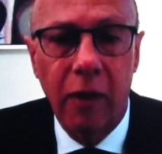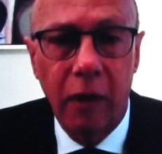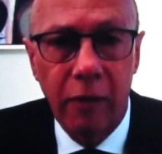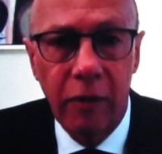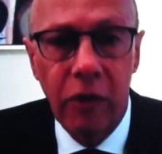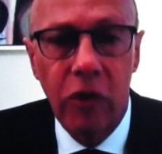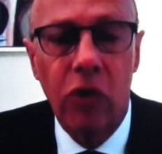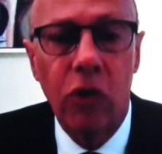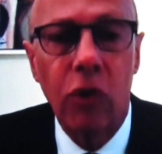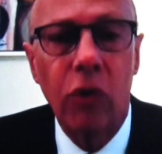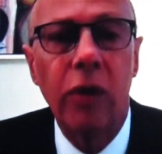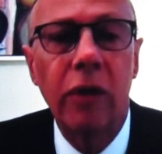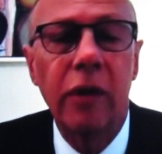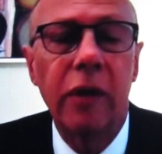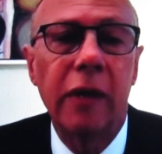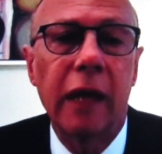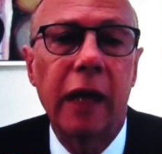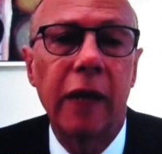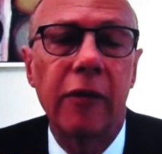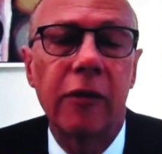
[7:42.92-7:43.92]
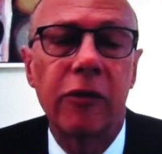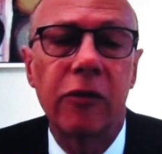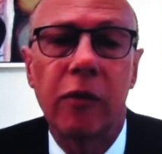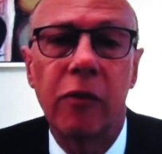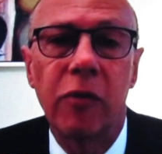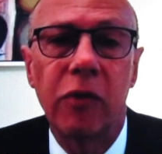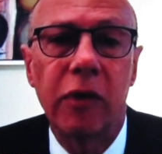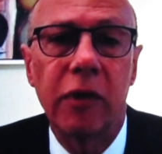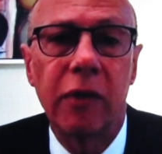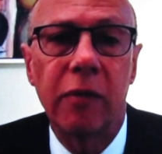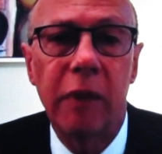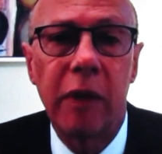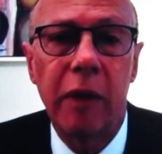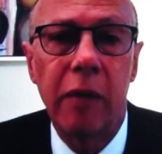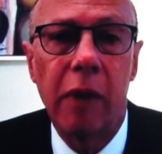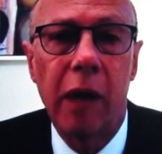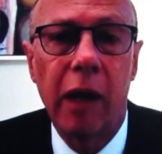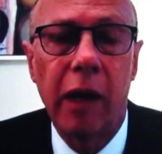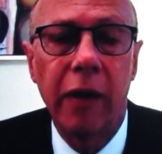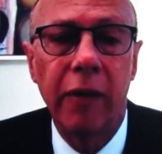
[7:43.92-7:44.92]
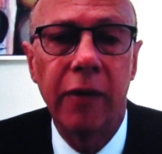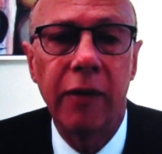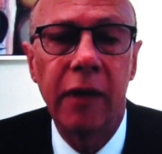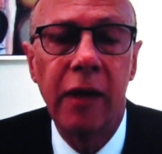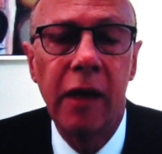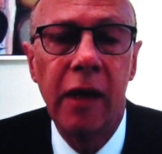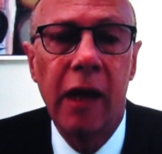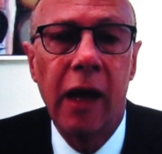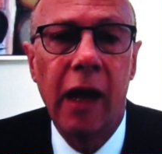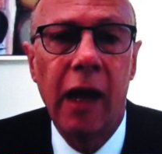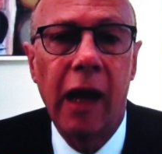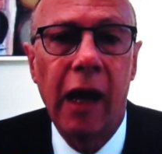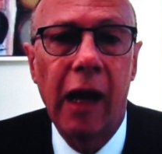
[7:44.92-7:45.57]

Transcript: ensuring that disruption is minimised.